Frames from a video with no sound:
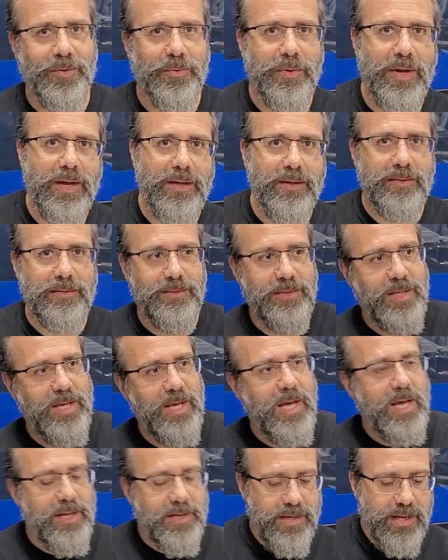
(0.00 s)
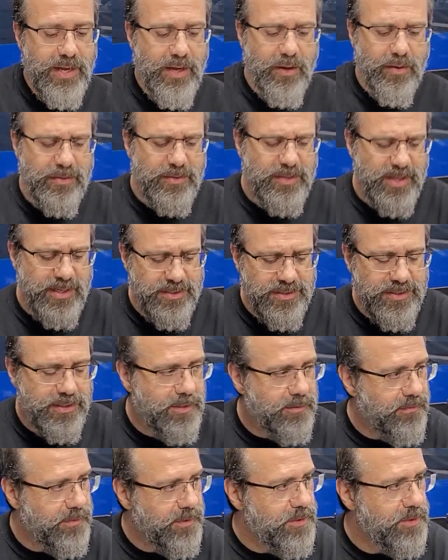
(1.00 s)
Right. Now they
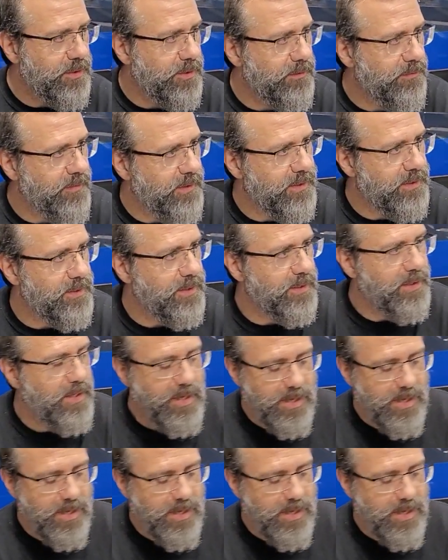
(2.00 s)
did eventually fix it.